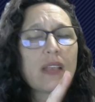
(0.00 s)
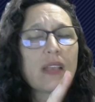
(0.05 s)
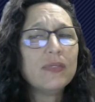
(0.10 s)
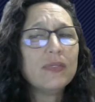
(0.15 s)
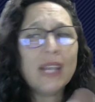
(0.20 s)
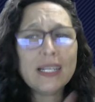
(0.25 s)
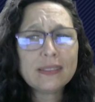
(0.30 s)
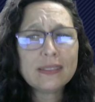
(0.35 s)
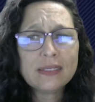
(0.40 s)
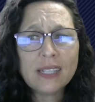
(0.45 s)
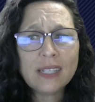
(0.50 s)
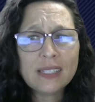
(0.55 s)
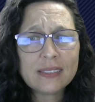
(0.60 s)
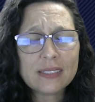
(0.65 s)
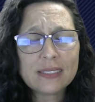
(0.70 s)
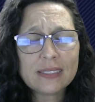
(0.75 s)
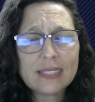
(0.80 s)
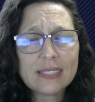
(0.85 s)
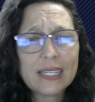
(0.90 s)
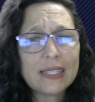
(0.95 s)
That's not
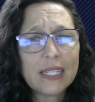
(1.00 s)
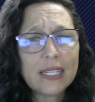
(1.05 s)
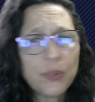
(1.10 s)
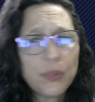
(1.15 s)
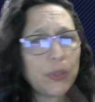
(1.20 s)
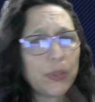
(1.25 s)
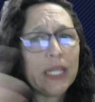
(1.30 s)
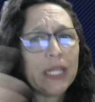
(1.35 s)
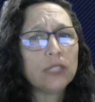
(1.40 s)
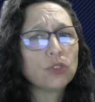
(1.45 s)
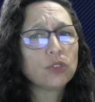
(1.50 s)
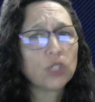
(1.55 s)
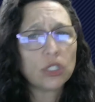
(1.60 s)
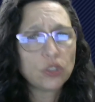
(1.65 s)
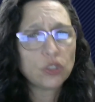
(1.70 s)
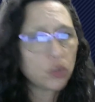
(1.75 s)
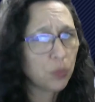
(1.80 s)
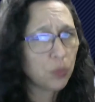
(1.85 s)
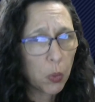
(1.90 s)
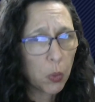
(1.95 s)
to say that you can't
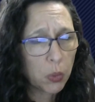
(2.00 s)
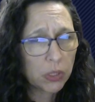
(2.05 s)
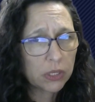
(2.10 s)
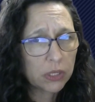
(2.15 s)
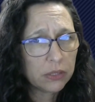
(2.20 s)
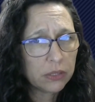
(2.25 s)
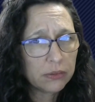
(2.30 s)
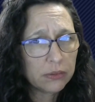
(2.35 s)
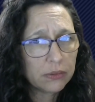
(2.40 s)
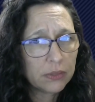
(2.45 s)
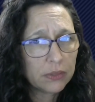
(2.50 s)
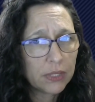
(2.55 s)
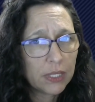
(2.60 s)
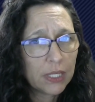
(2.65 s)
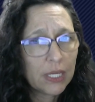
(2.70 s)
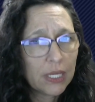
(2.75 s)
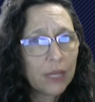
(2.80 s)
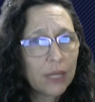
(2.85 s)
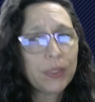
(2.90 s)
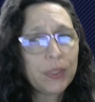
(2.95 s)
charge more,
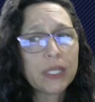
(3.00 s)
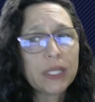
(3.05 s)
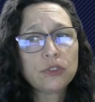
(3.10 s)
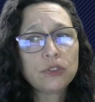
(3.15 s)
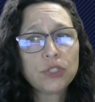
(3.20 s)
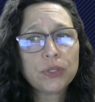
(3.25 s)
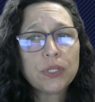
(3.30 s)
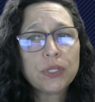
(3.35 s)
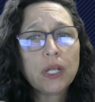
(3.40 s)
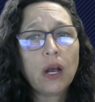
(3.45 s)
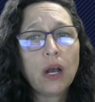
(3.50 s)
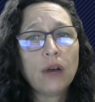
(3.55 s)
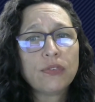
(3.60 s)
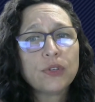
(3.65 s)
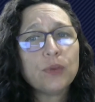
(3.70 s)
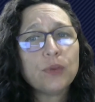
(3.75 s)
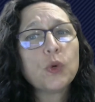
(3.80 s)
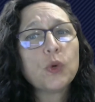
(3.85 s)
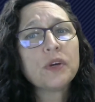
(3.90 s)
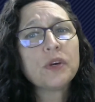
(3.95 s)
because you can
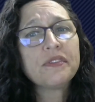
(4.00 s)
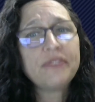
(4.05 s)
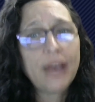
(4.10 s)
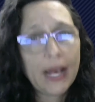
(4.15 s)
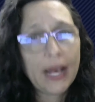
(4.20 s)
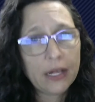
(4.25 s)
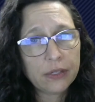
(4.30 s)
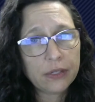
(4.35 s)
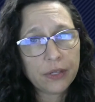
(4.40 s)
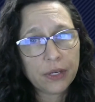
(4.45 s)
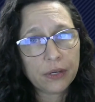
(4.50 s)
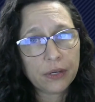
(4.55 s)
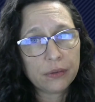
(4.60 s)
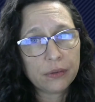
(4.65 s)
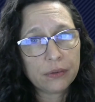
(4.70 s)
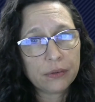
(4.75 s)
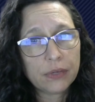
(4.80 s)
offer more value.